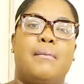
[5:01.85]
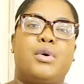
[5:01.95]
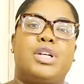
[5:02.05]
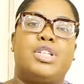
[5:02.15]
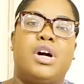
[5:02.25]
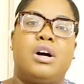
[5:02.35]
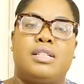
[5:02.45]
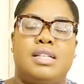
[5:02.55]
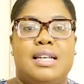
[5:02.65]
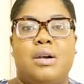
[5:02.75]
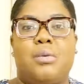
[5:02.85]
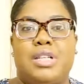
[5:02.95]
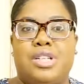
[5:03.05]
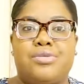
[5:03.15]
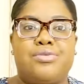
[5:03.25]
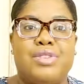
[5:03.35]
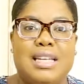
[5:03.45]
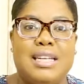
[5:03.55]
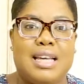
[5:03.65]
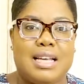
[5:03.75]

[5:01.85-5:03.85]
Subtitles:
more daunting than what it really